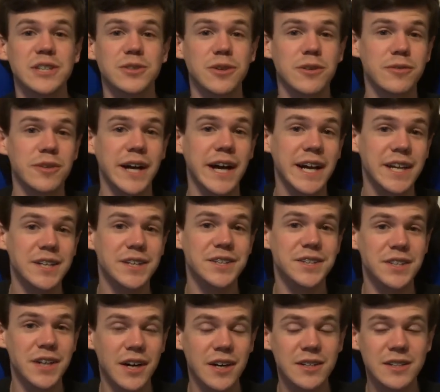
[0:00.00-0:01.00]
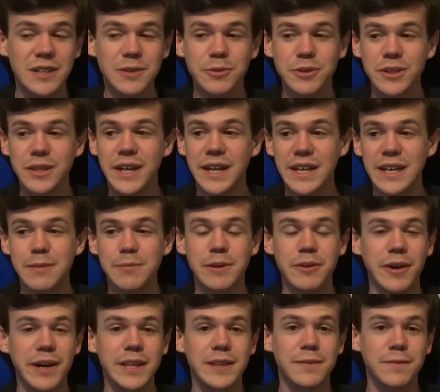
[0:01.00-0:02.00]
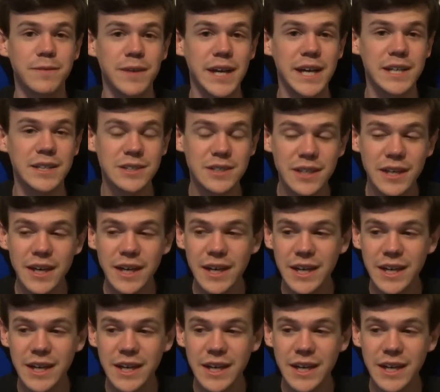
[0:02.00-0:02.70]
So if I hadn't ducked, it would have like hit me right in the face.